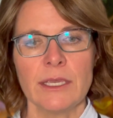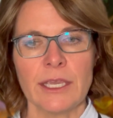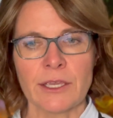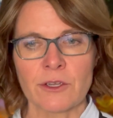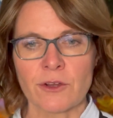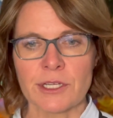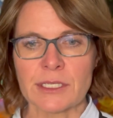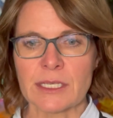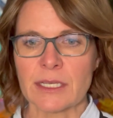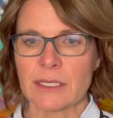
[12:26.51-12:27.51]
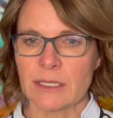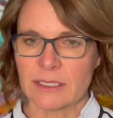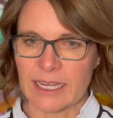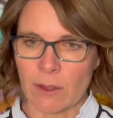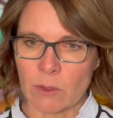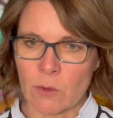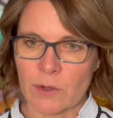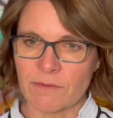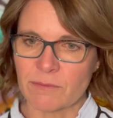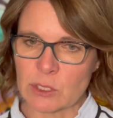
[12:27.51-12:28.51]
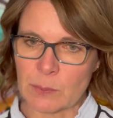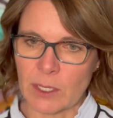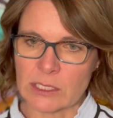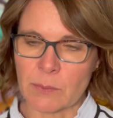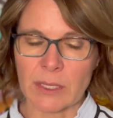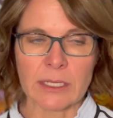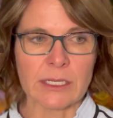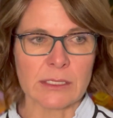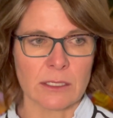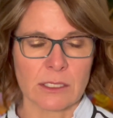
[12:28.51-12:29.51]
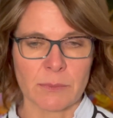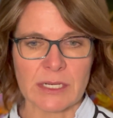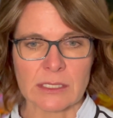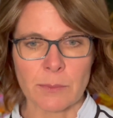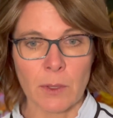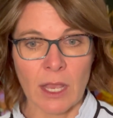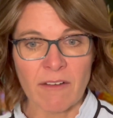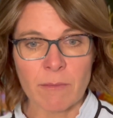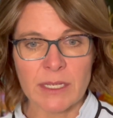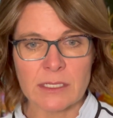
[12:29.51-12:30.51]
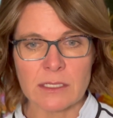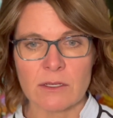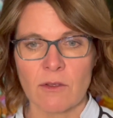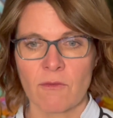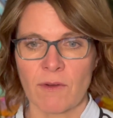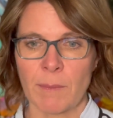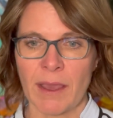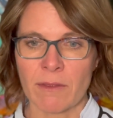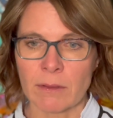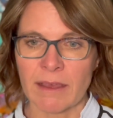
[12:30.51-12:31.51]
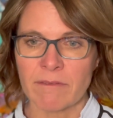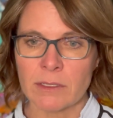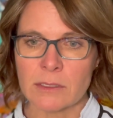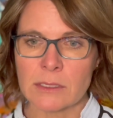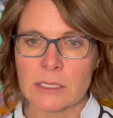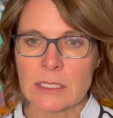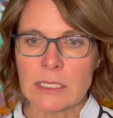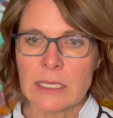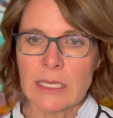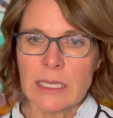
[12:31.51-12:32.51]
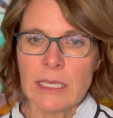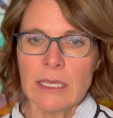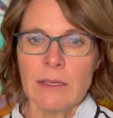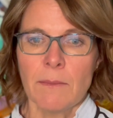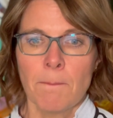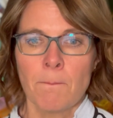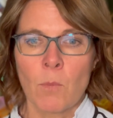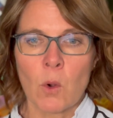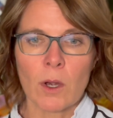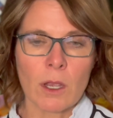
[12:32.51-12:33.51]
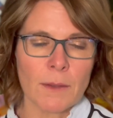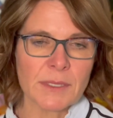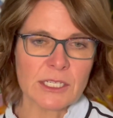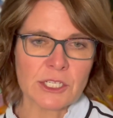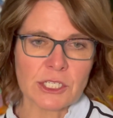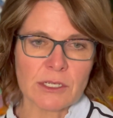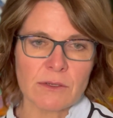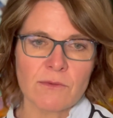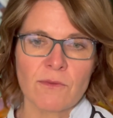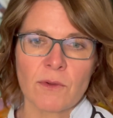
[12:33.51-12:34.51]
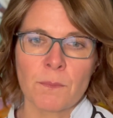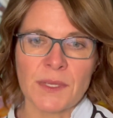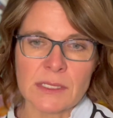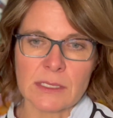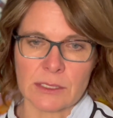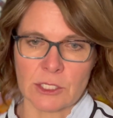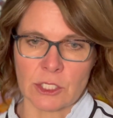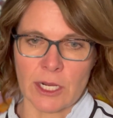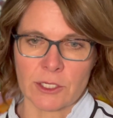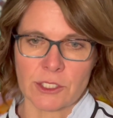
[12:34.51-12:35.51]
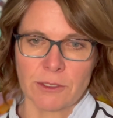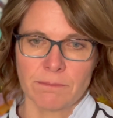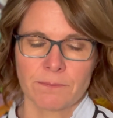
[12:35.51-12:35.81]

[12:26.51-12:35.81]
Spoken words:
increasing download of responsibilities onto municipal government from other levels, more competition for business attraction.